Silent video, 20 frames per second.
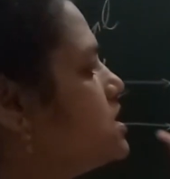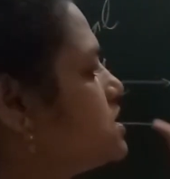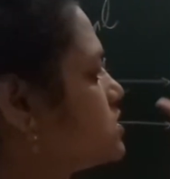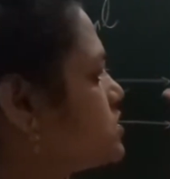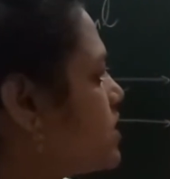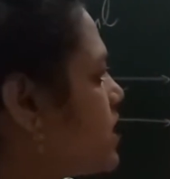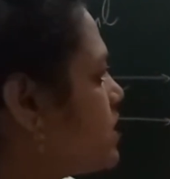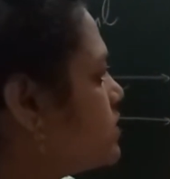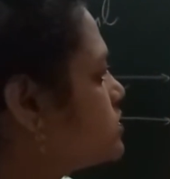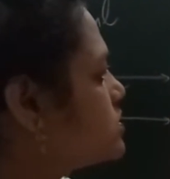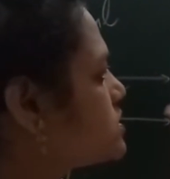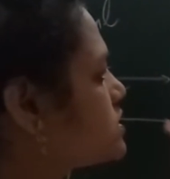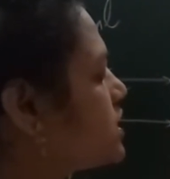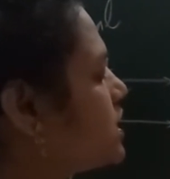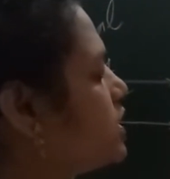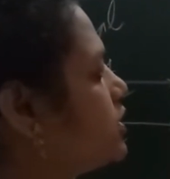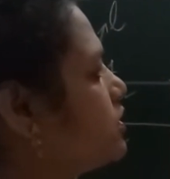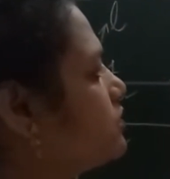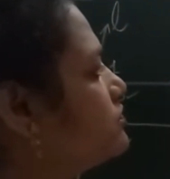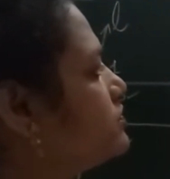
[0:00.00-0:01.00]
So
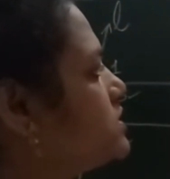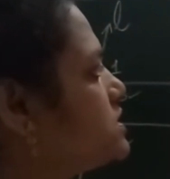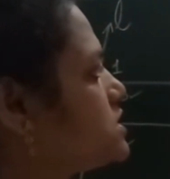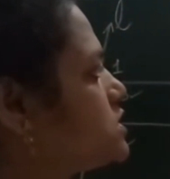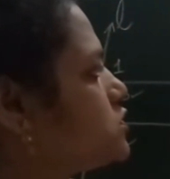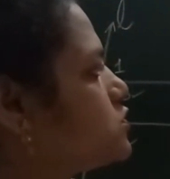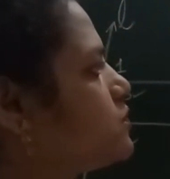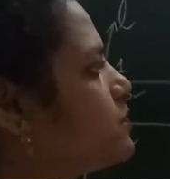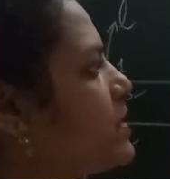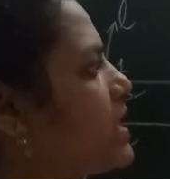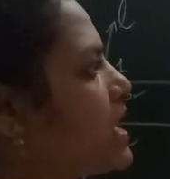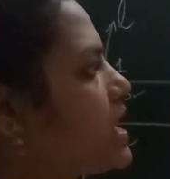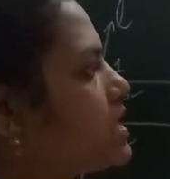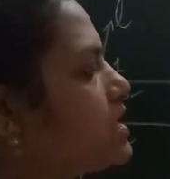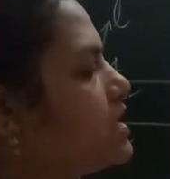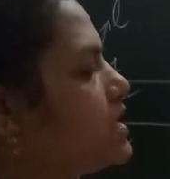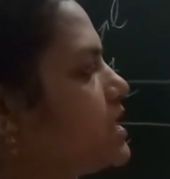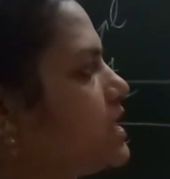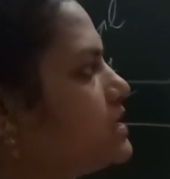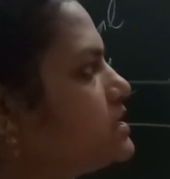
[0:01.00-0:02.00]
outside of these two
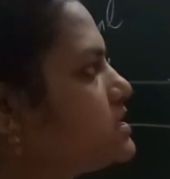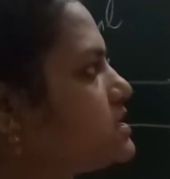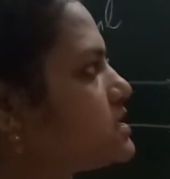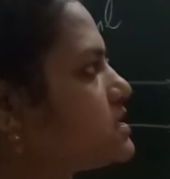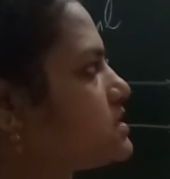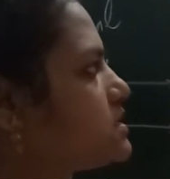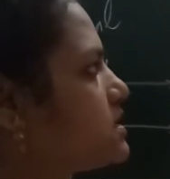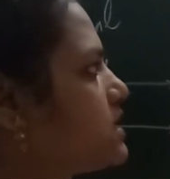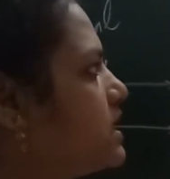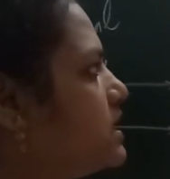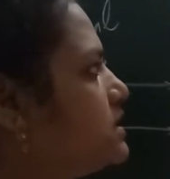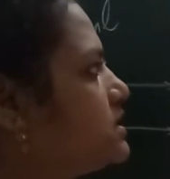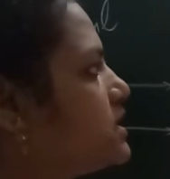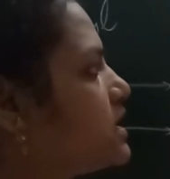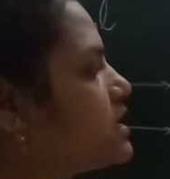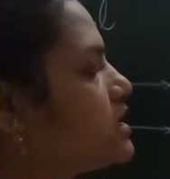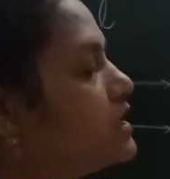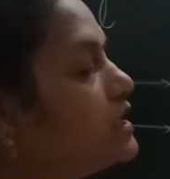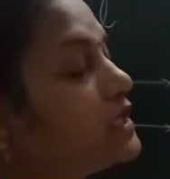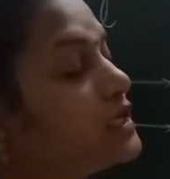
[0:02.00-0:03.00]
parallel lines,
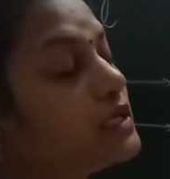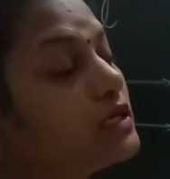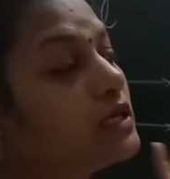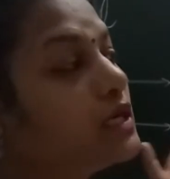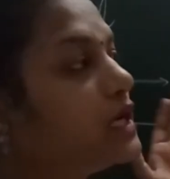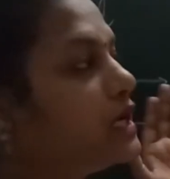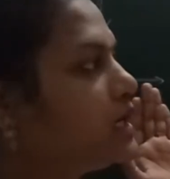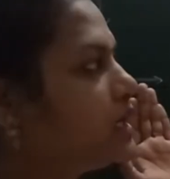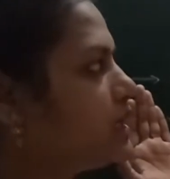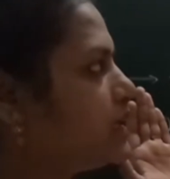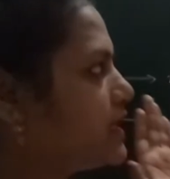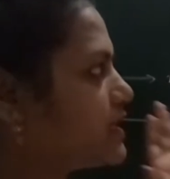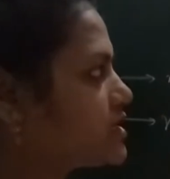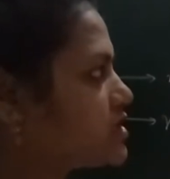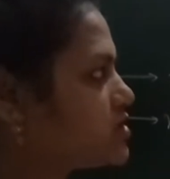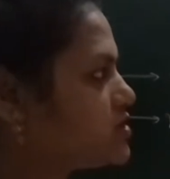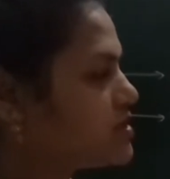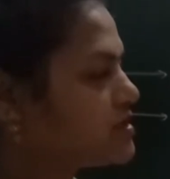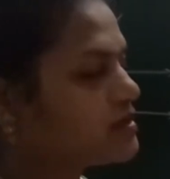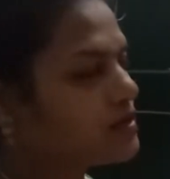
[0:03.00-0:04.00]
alternate
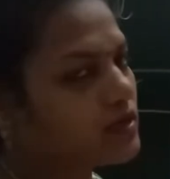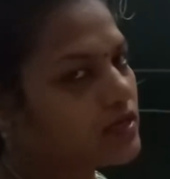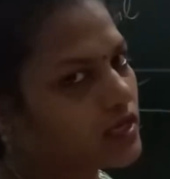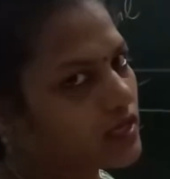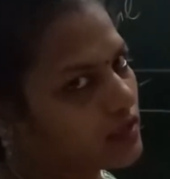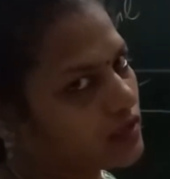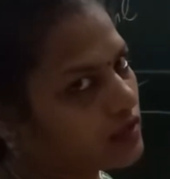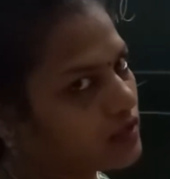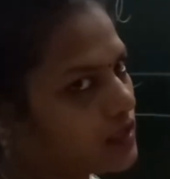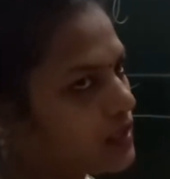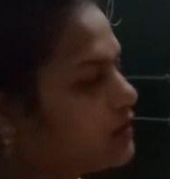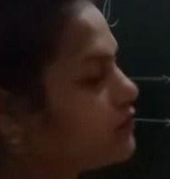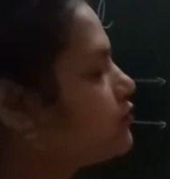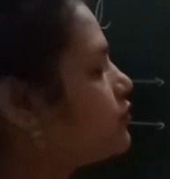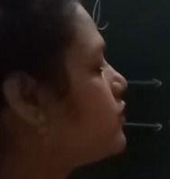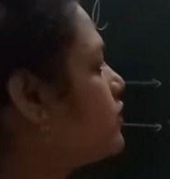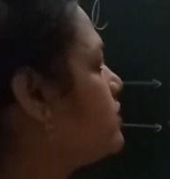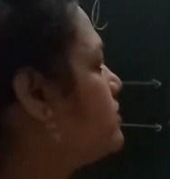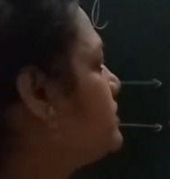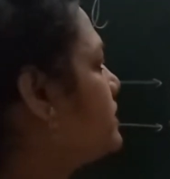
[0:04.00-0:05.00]
exterior angle are
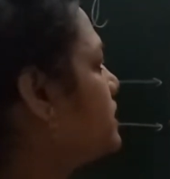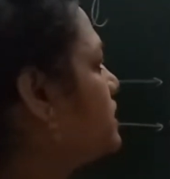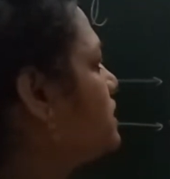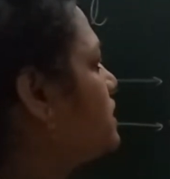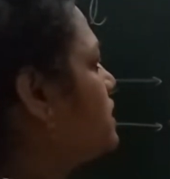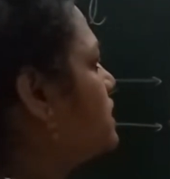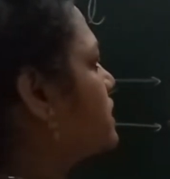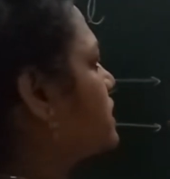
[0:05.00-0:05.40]
forming.